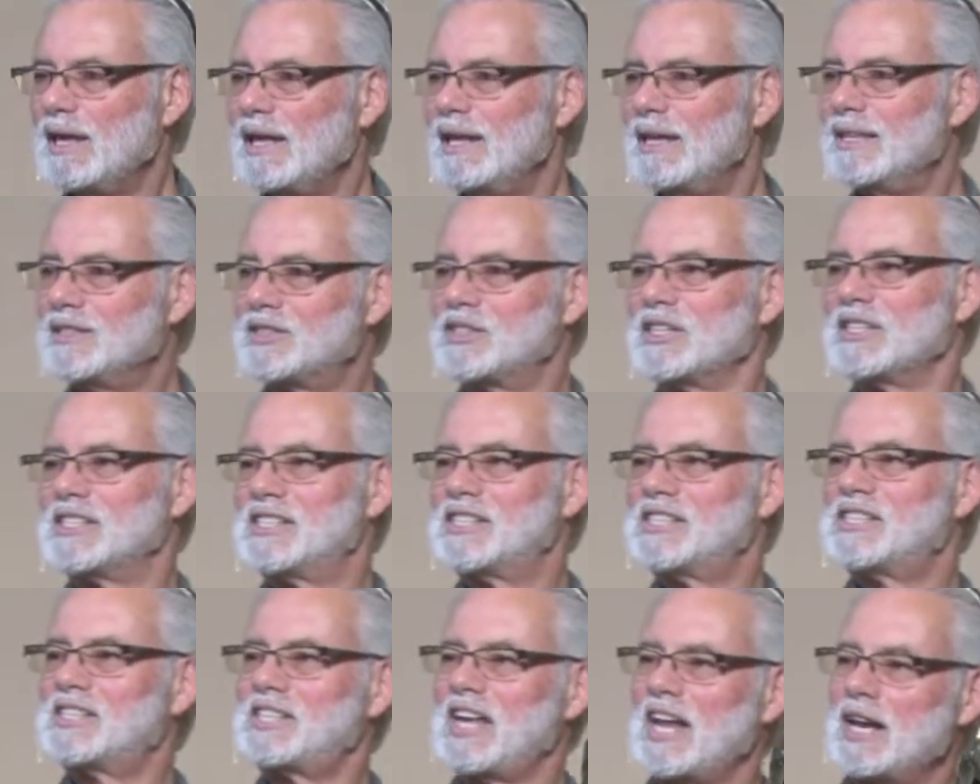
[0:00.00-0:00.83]
is
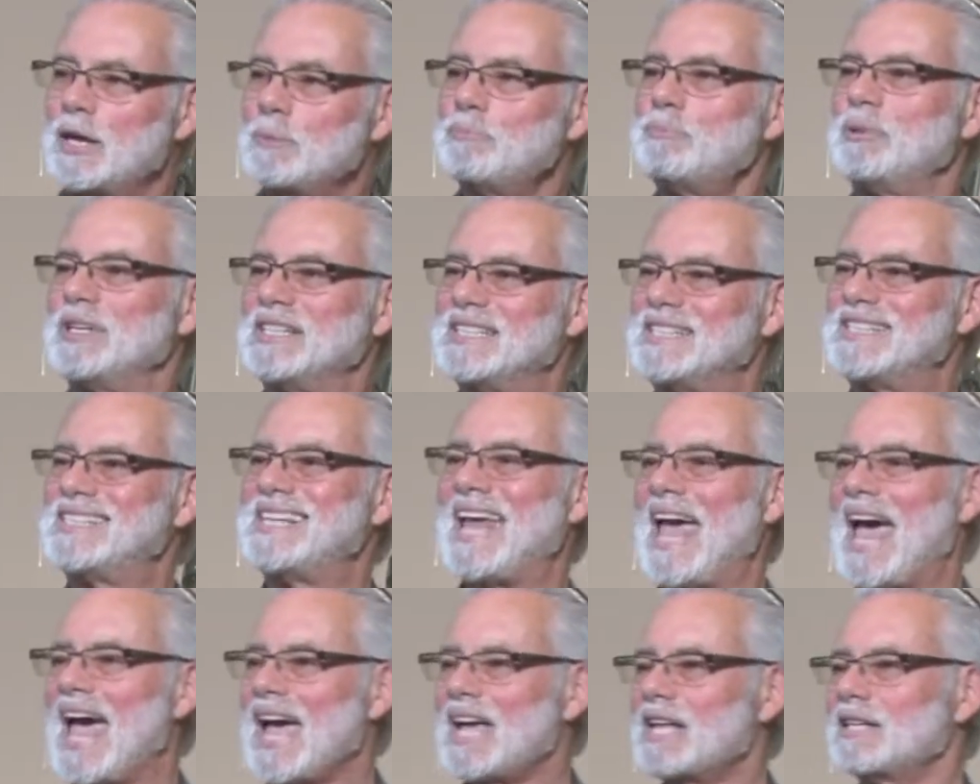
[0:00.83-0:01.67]
set up
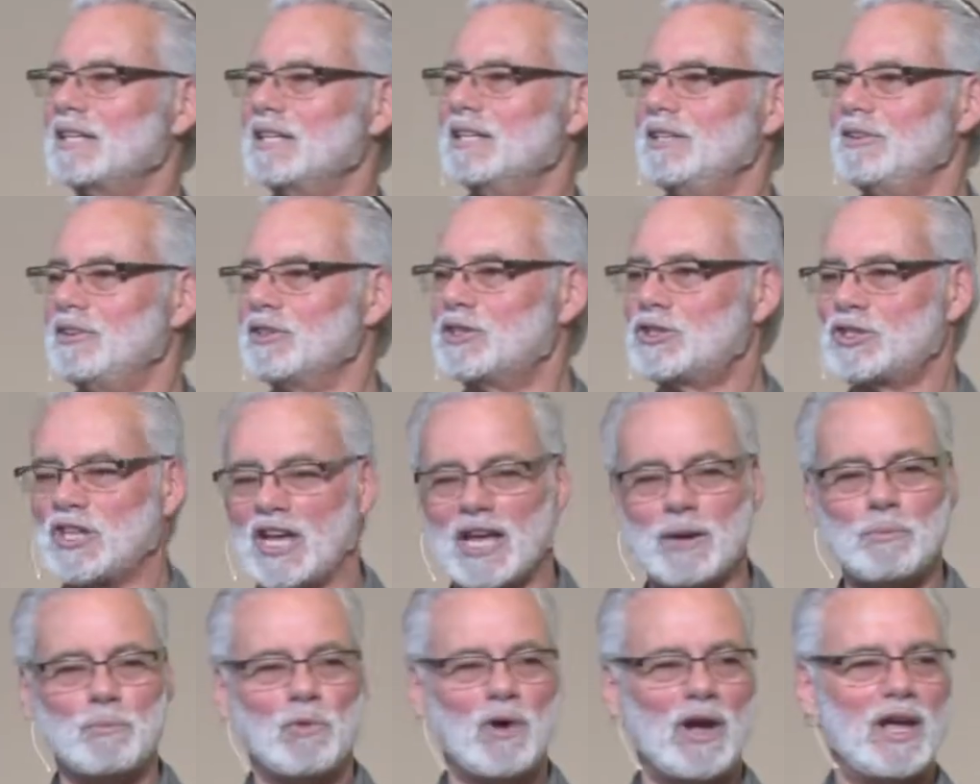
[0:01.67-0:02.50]
exactly the
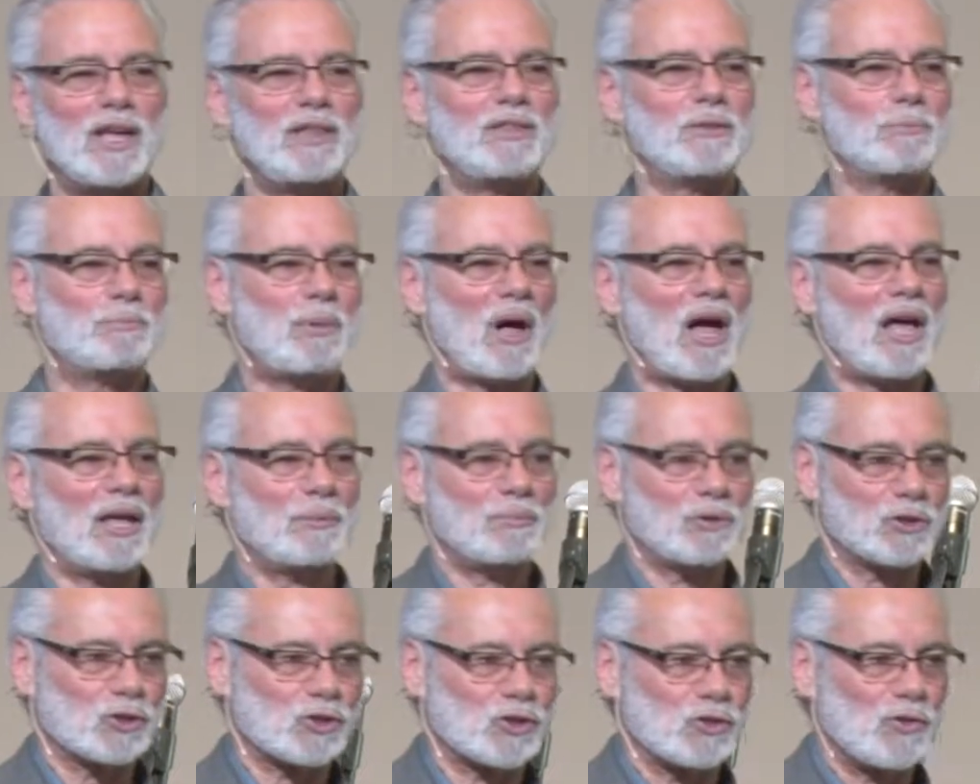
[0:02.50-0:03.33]
same way the
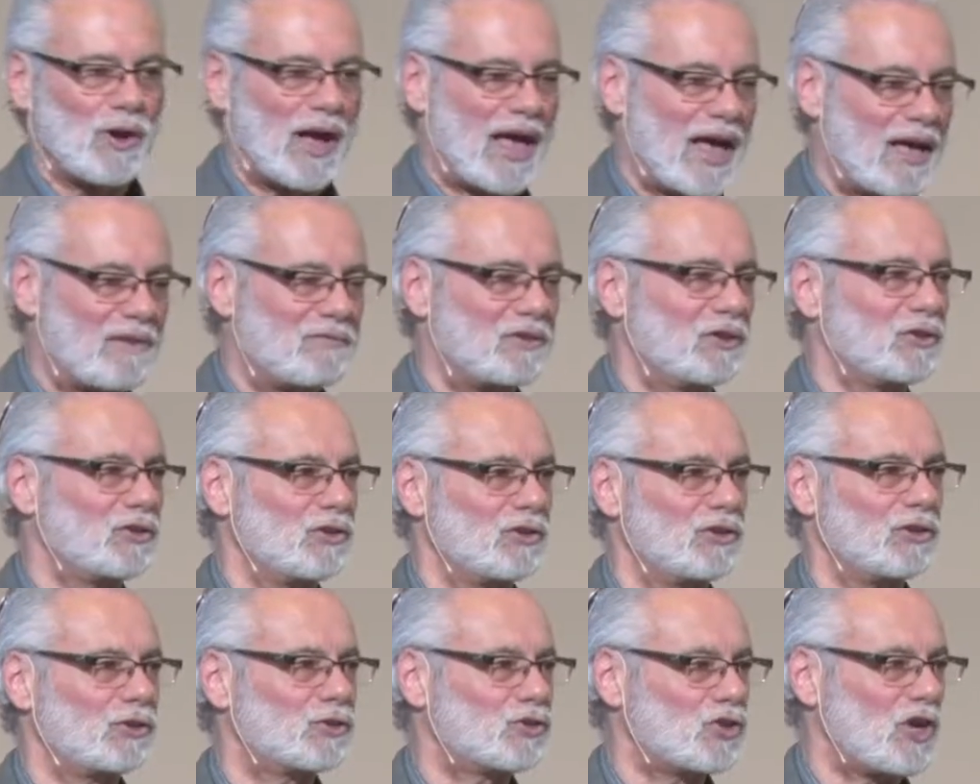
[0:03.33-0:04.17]
Bibles you have under
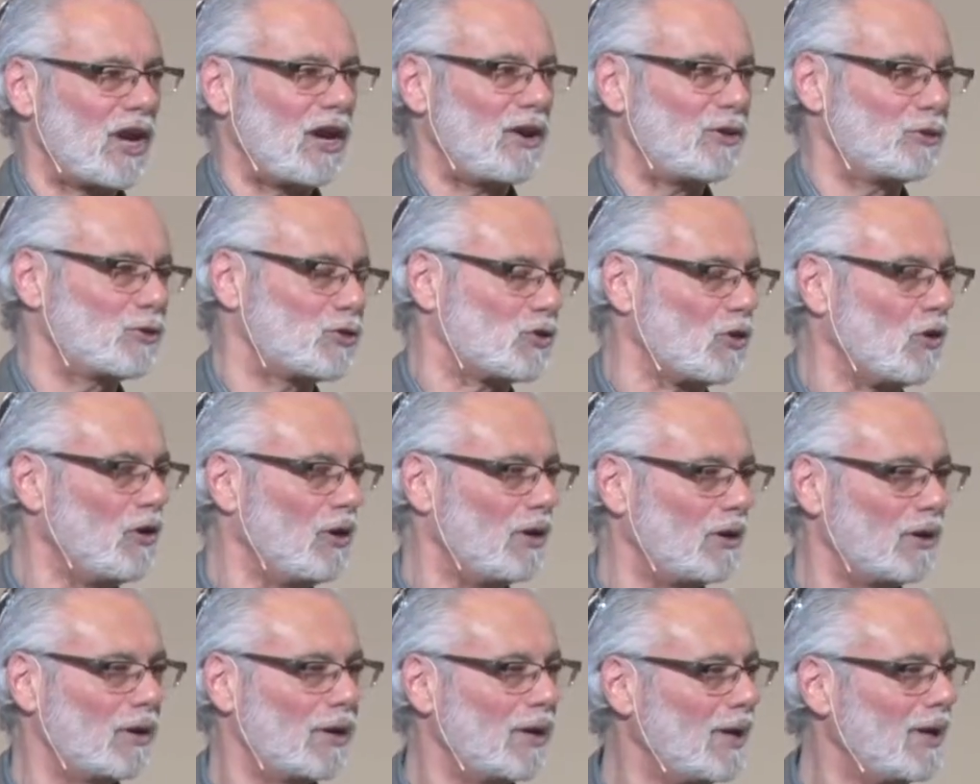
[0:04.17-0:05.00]
the chairs
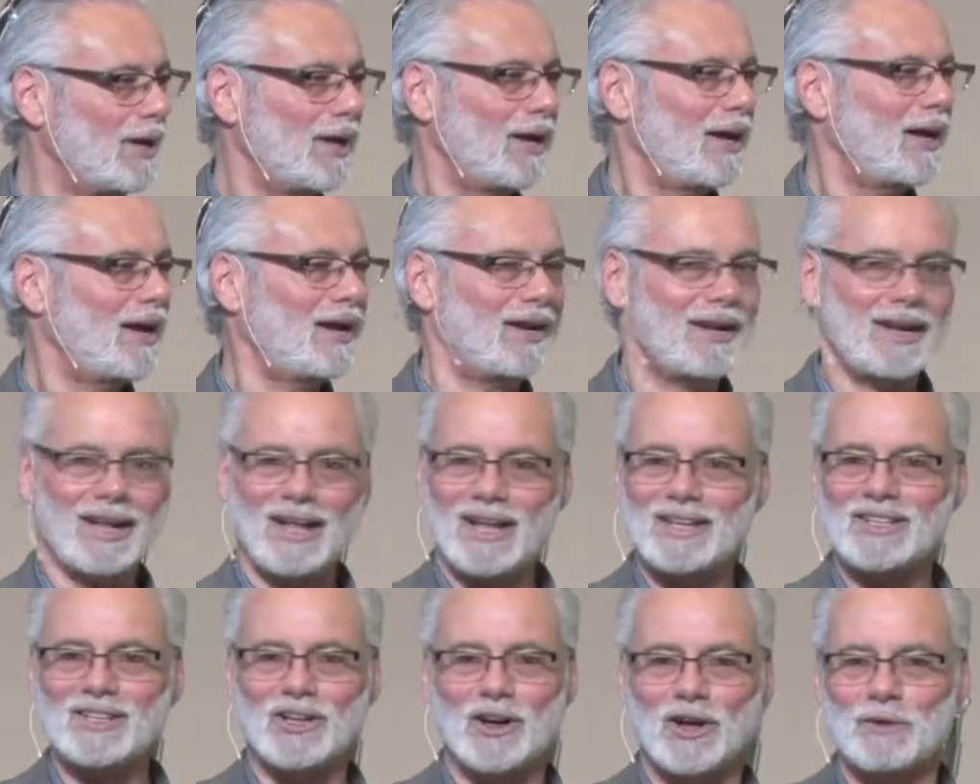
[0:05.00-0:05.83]
are.
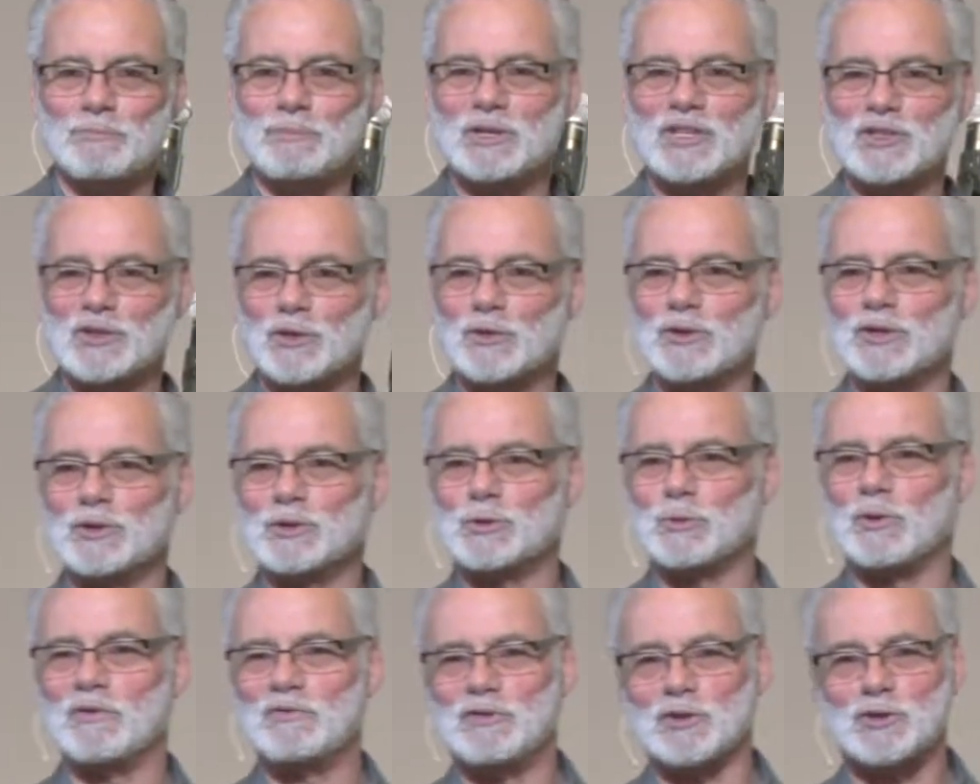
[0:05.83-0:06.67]
I've been doing this,
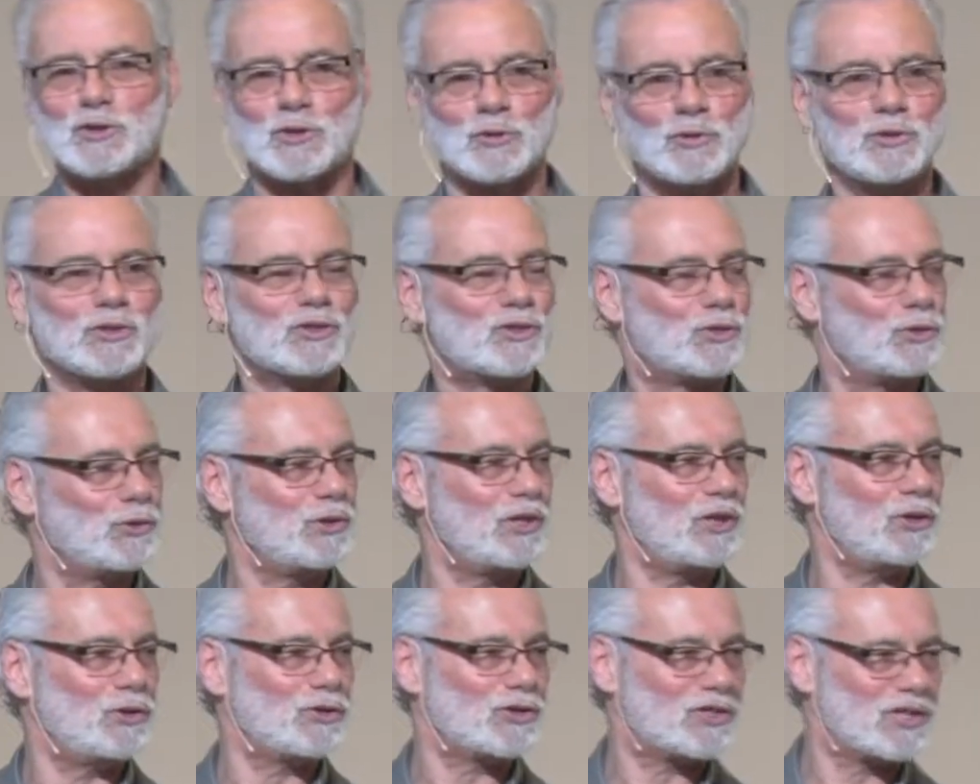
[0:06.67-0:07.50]
for two
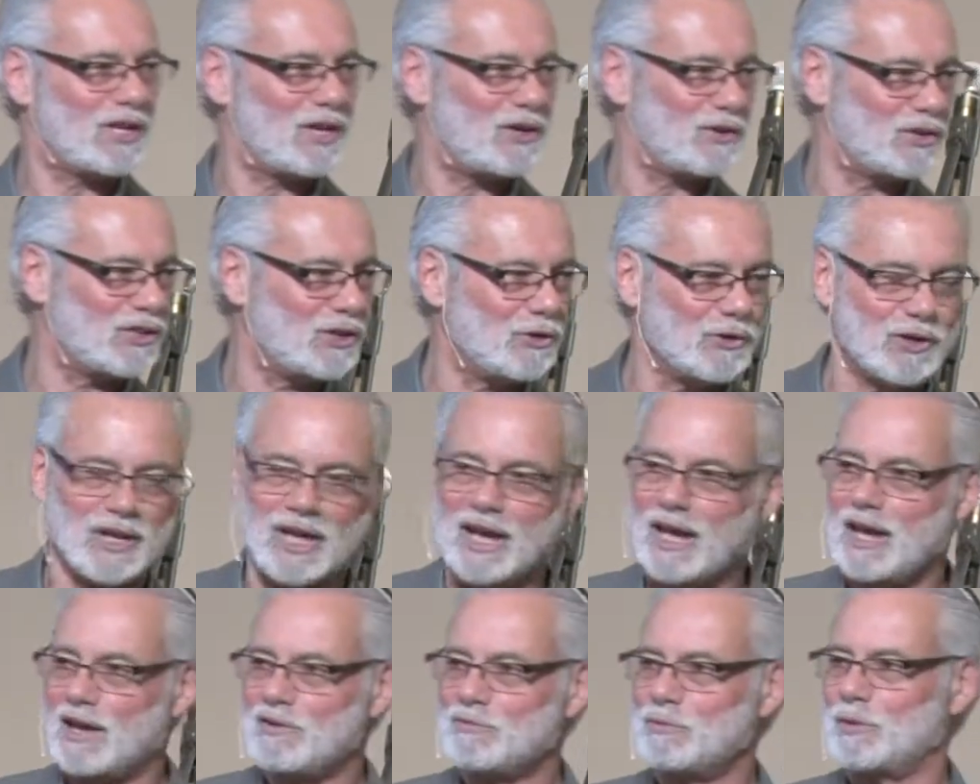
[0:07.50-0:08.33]
years now, a year and a
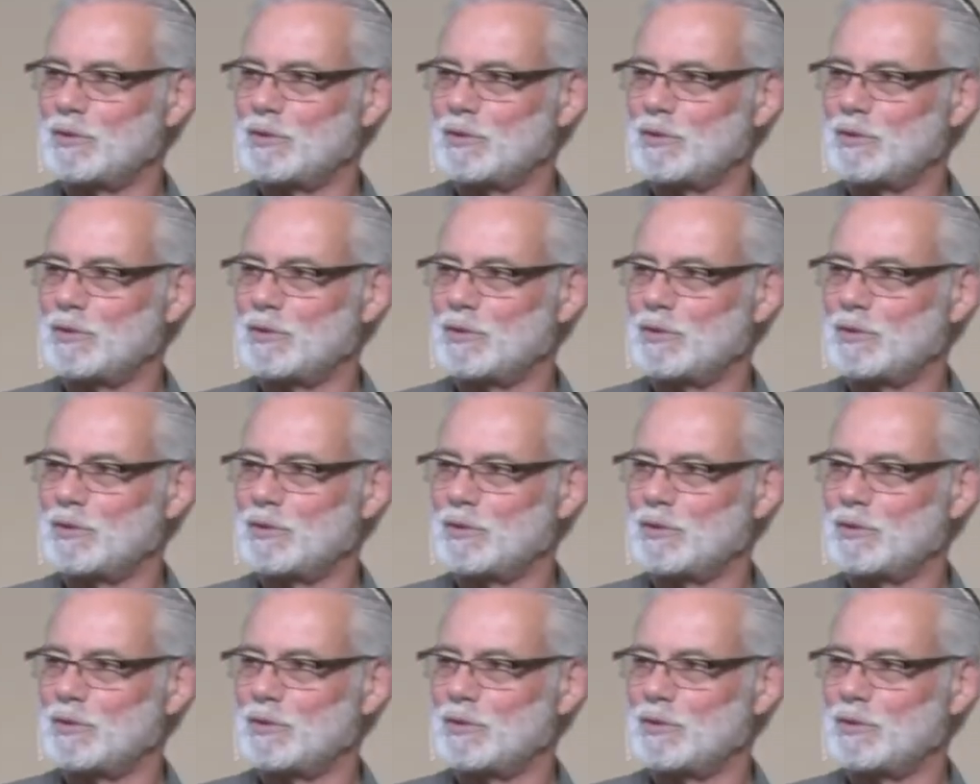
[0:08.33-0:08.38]
half,